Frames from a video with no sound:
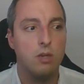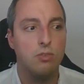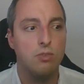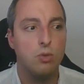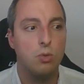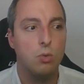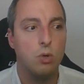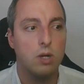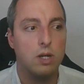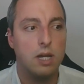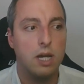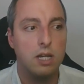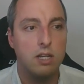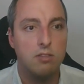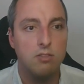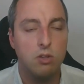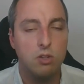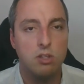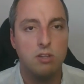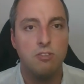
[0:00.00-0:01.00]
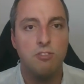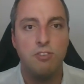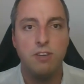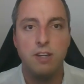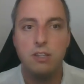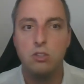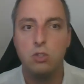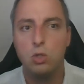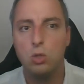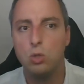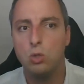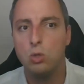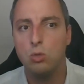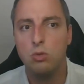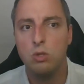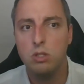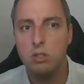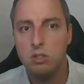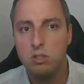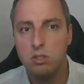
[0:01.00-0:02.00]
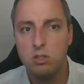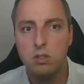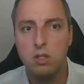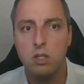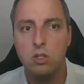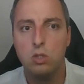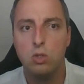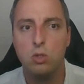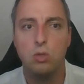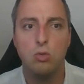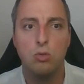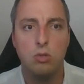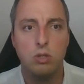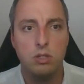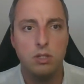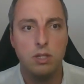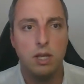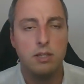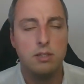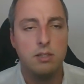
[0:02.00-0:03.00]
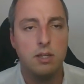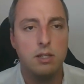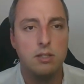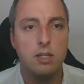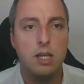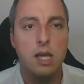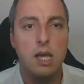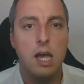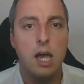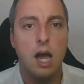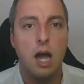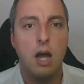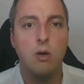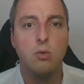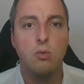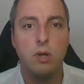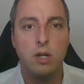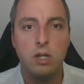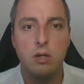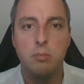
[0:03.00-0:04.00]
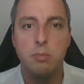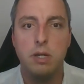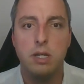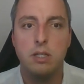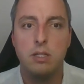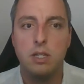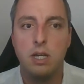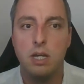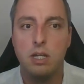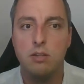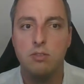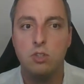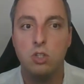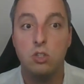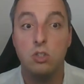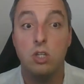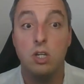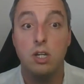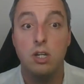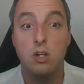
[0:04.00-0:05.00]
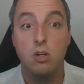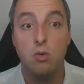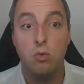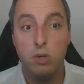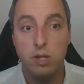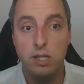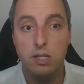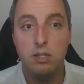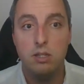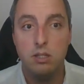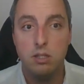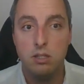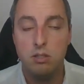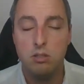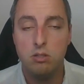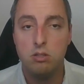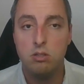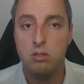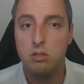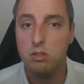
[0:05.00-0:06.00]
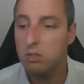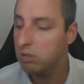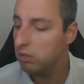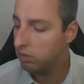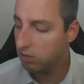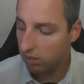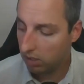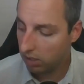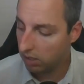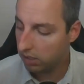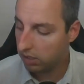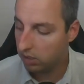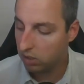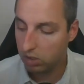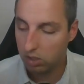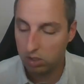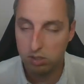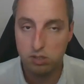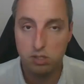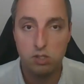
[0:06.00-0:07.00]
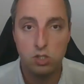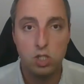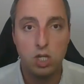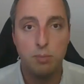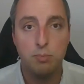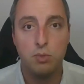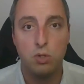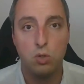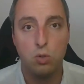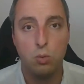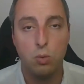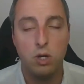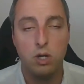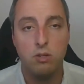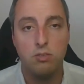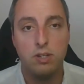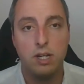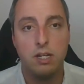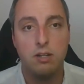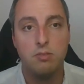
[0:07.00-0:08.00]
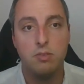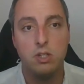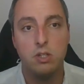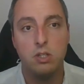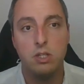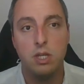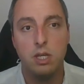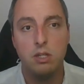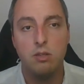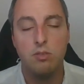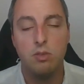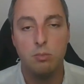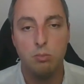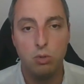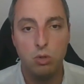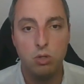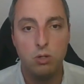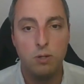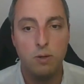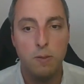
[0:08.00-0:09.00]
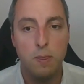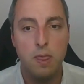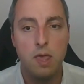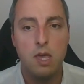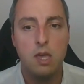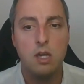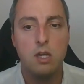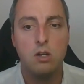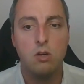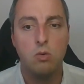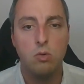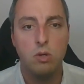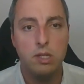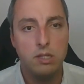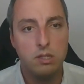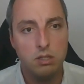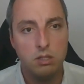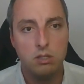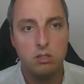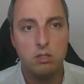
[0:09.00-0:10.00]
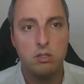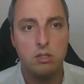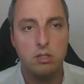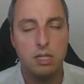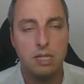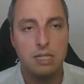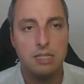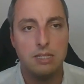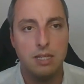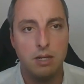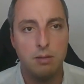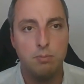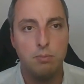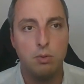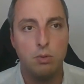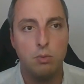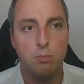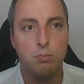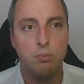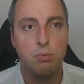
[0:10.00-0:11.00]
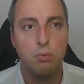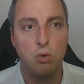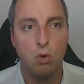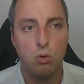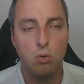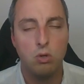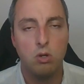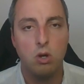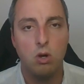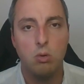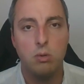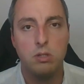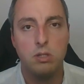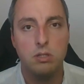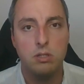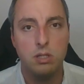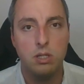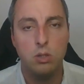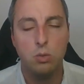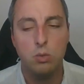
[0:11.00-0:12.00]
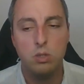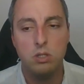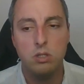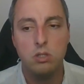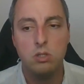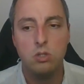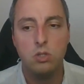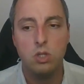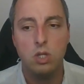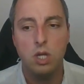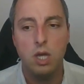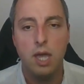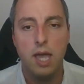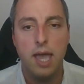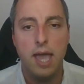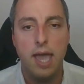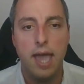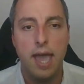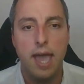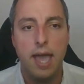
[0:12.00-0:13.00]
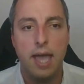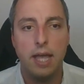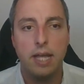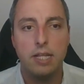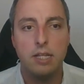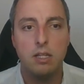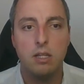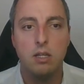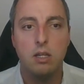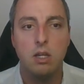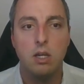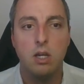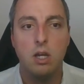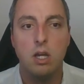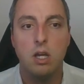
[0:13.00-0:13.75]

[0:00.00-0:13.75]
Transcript: if you are kind of on the fence, should you run this test, should you run that test, I would recommend kind of just read this. It's in chapter 12, kind of near the end of the book. Read this example protocol and sequence, and